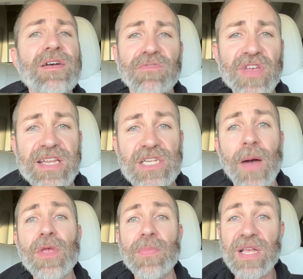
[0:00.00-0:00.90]

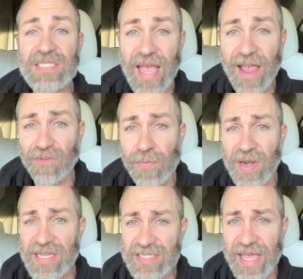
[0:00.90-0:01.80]
VW, because
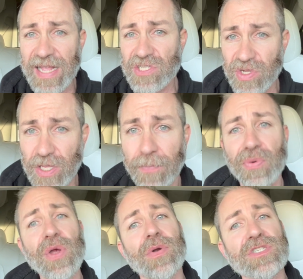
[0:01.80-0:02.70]
everybody is canceling their
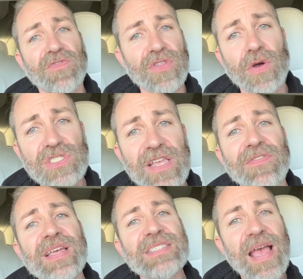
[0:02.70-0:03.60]
pre-orders for those
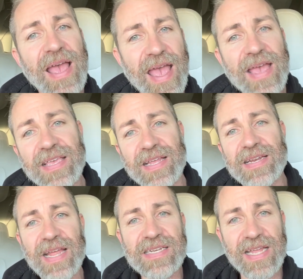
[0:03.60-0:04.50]
and
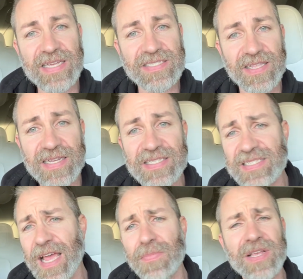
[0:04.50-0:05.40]
getting a Tesla
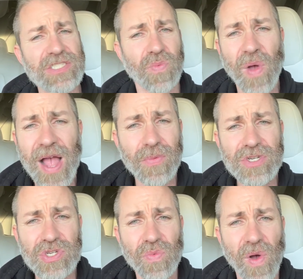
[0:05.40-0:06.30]
instead. Because why would
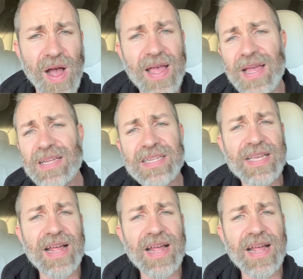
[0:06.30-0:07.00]
you want to get